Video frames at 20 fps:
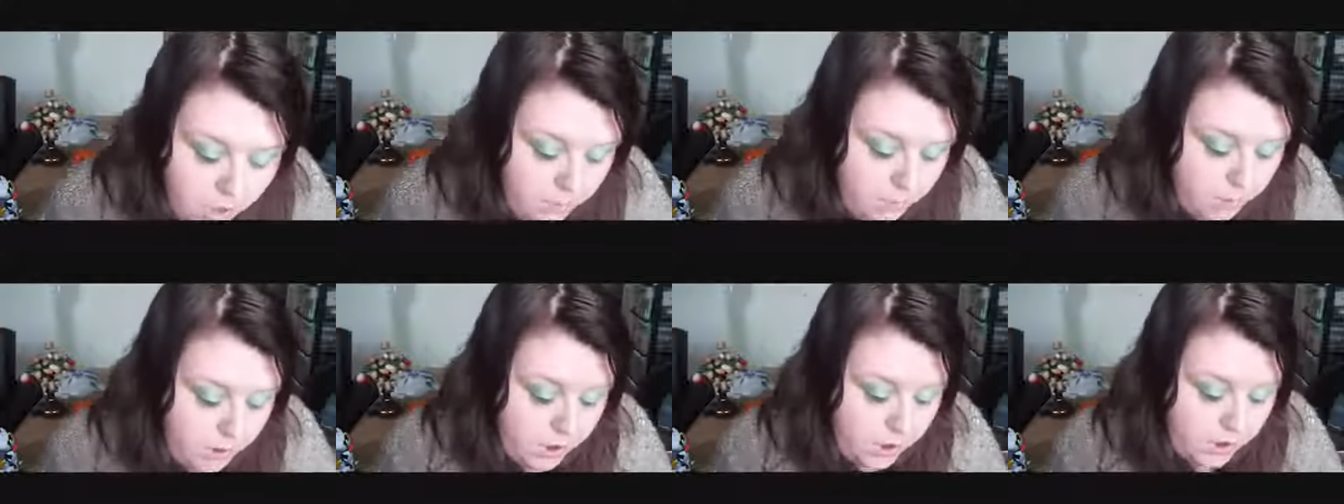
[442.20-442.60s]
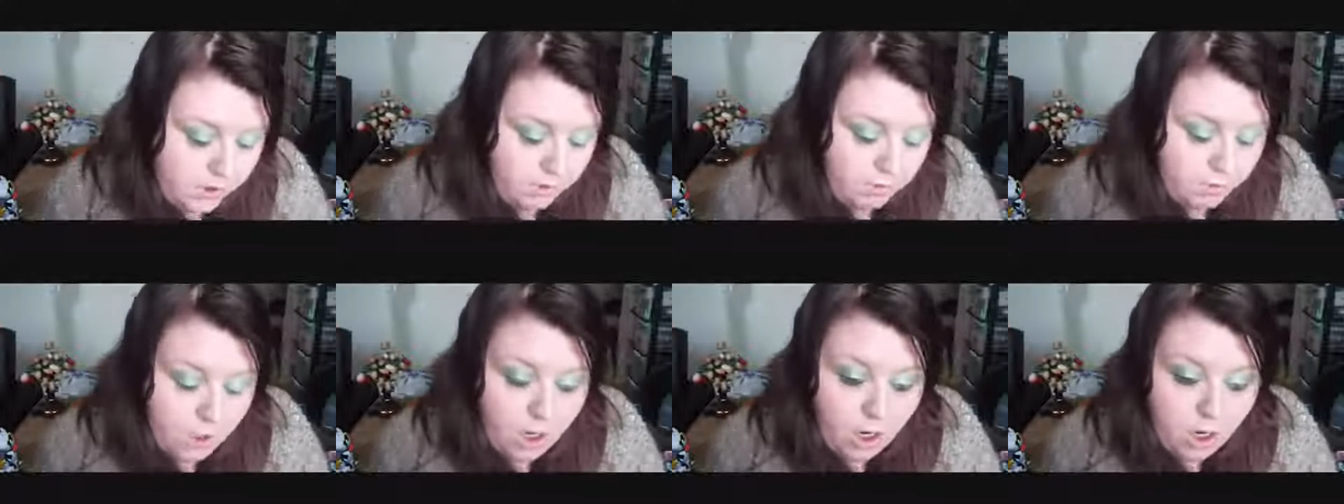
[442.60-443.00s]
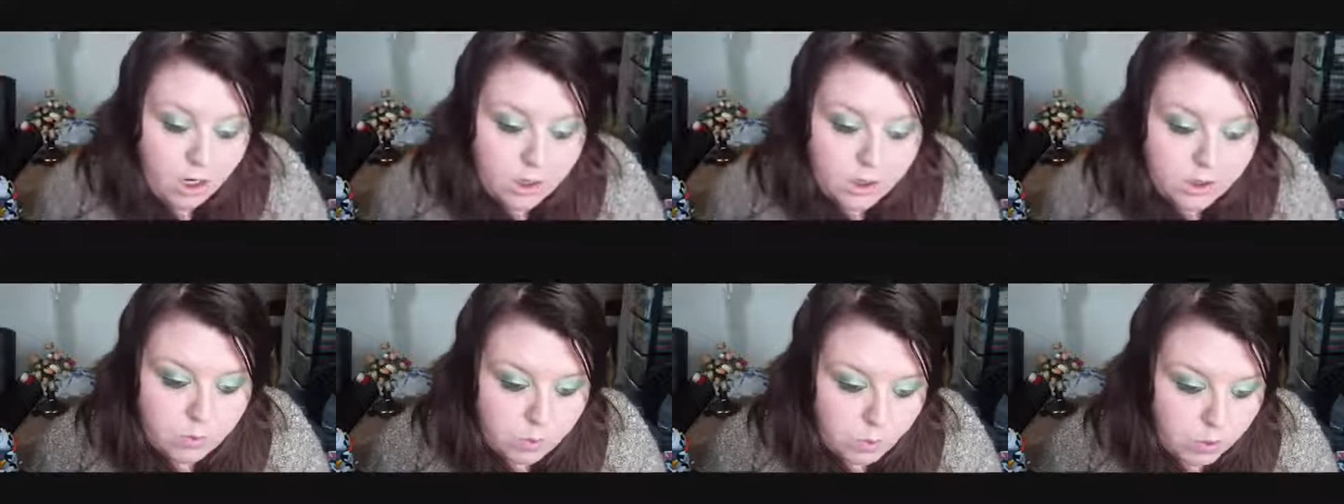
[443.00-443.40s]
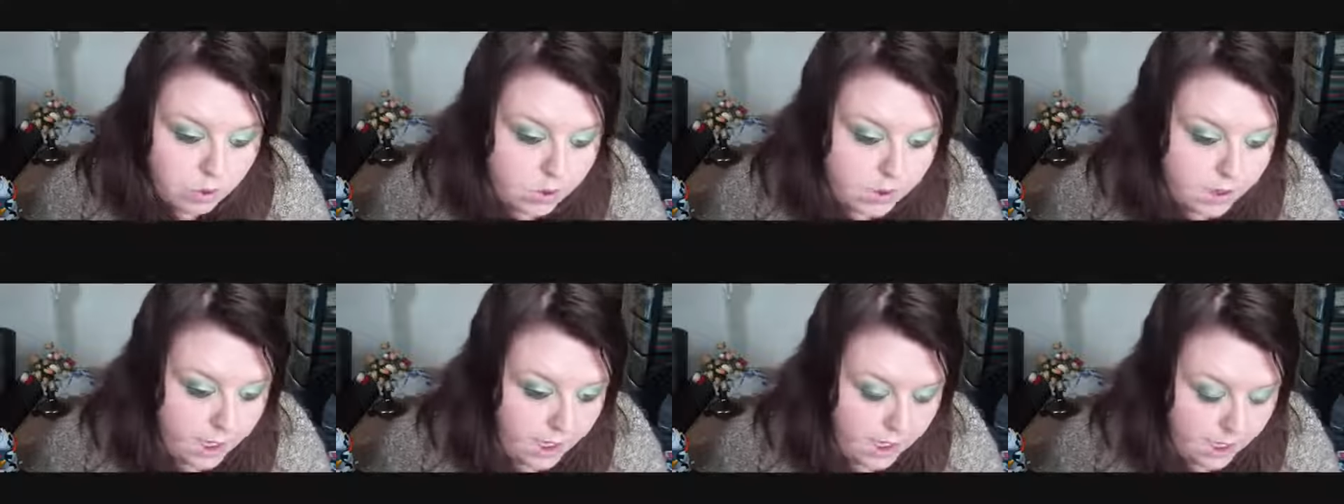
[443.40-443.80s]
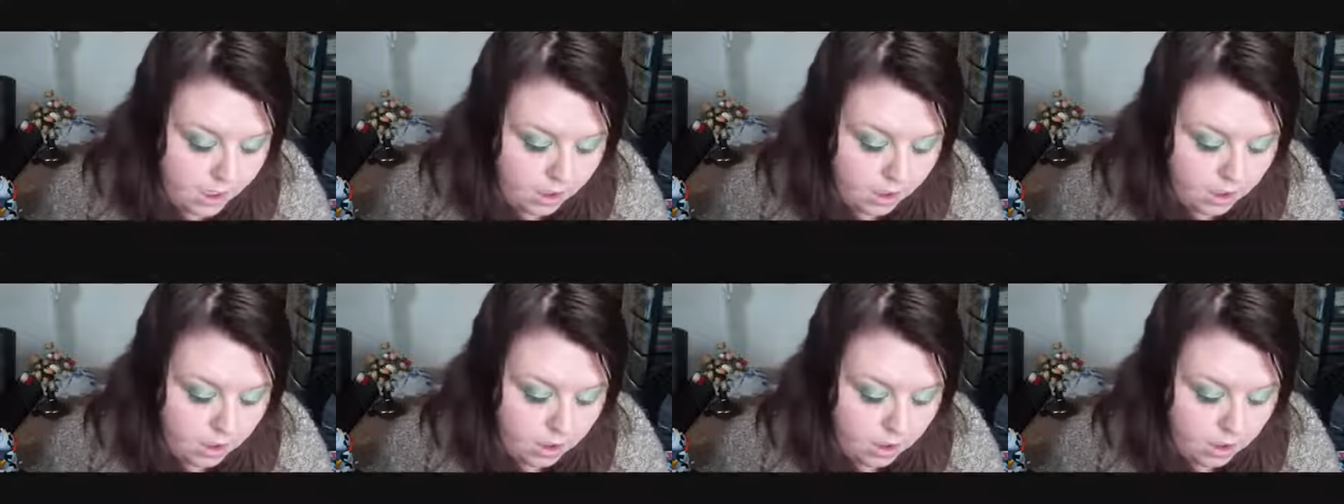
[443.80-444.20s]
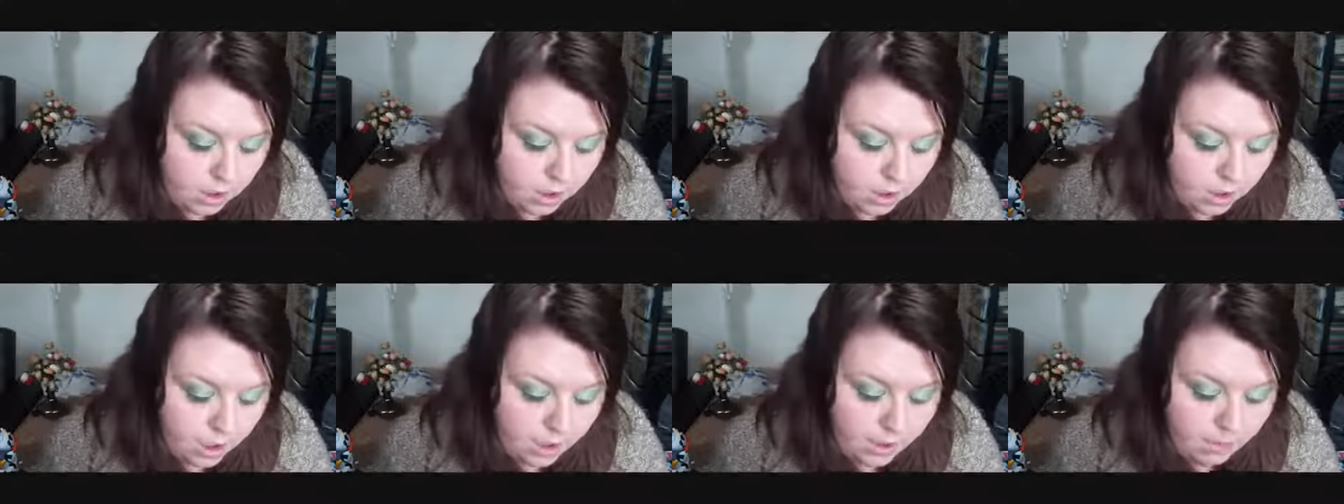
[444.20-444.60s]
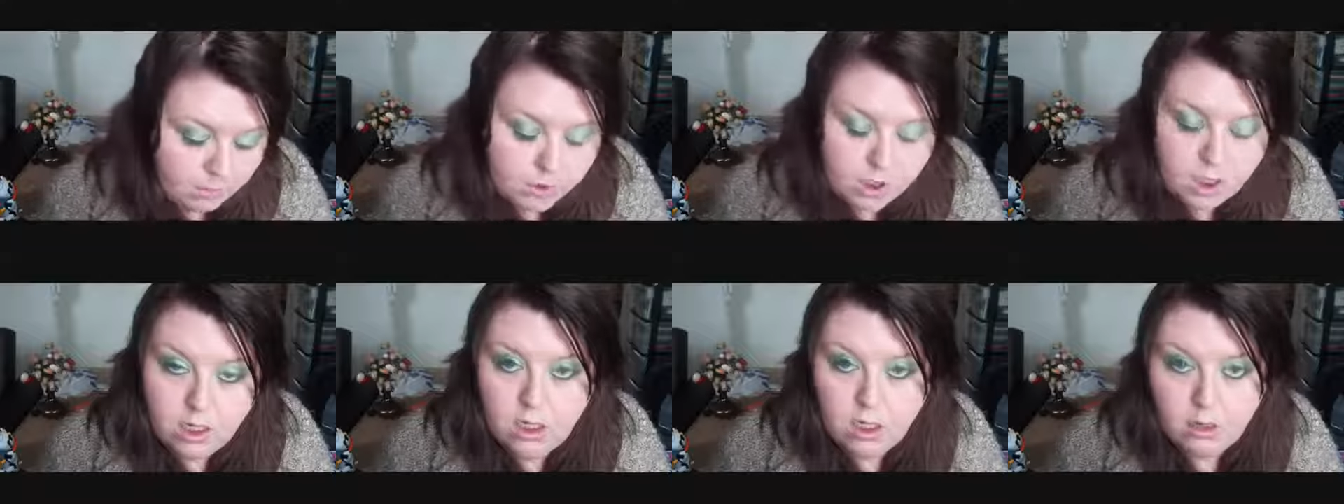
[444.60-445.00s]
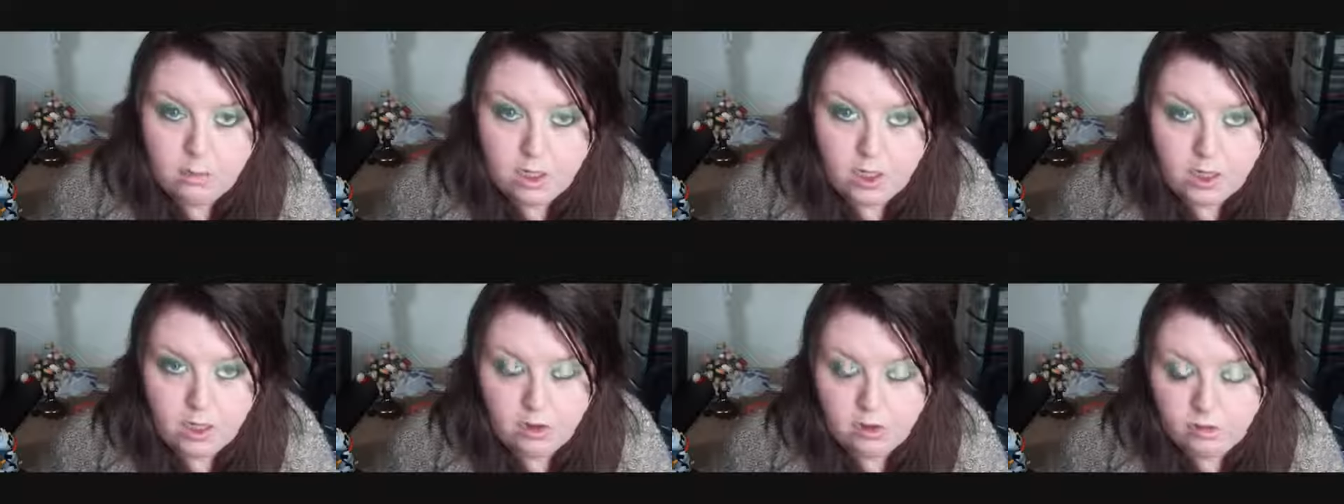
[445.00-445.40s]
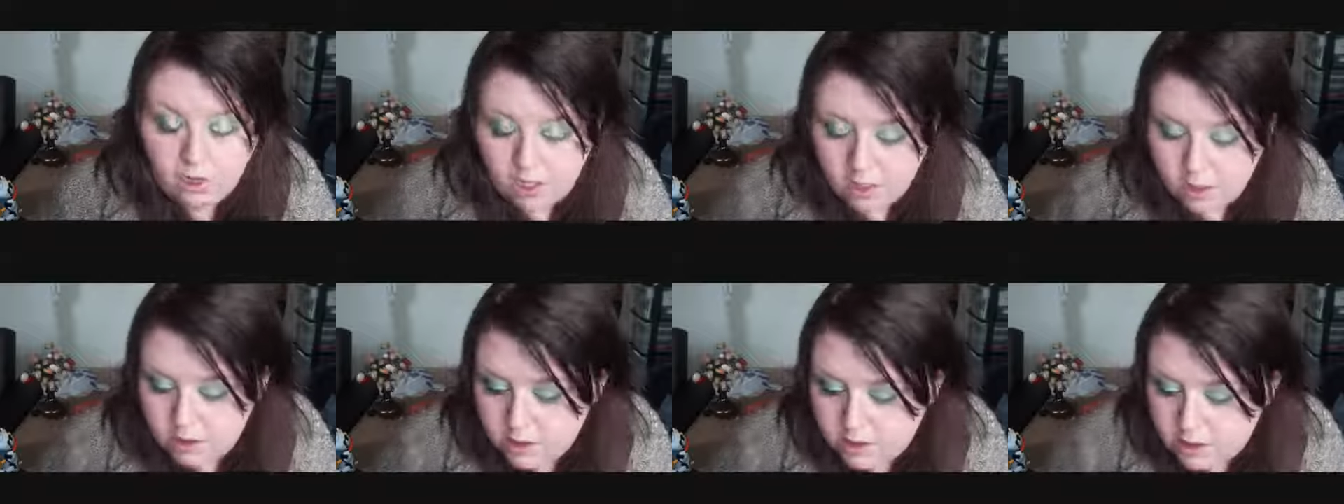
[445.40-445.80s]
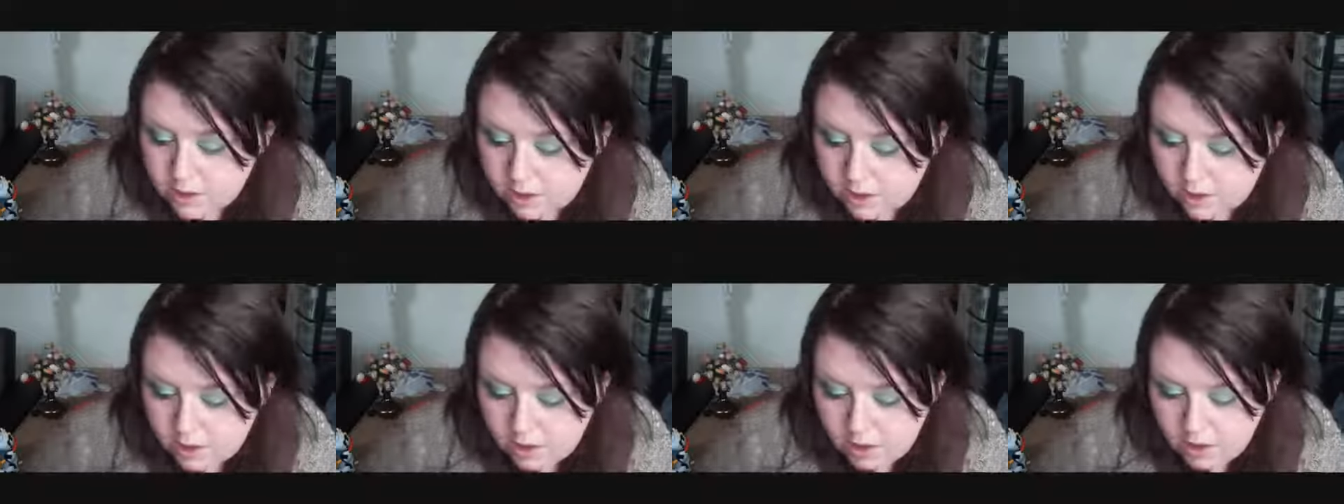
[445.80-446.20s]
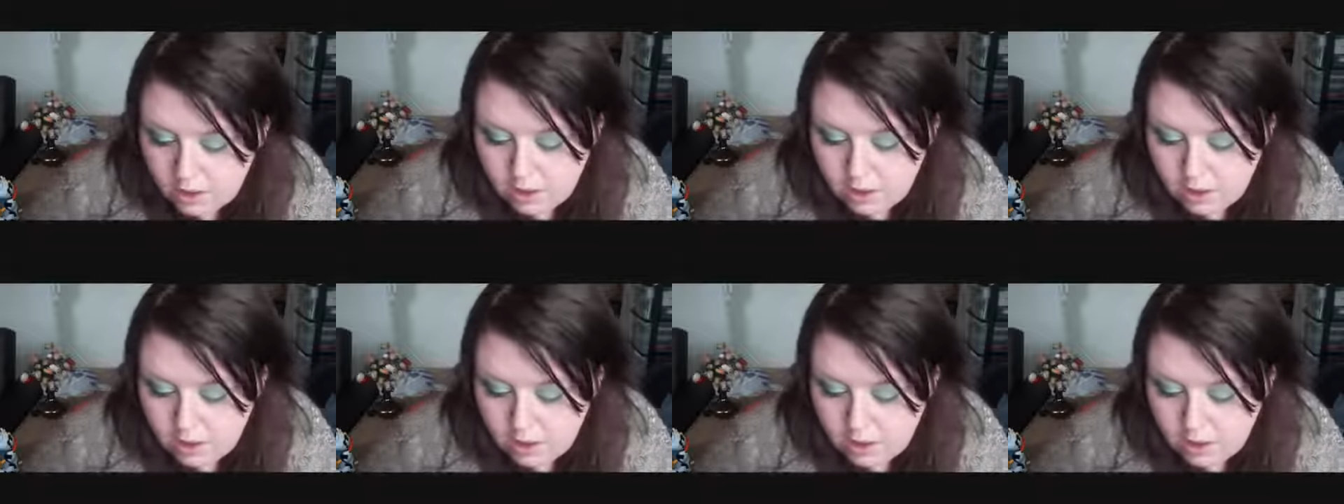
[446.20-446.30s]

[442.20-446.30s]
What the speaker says: only because if my eyes water it can absolutely be horrendous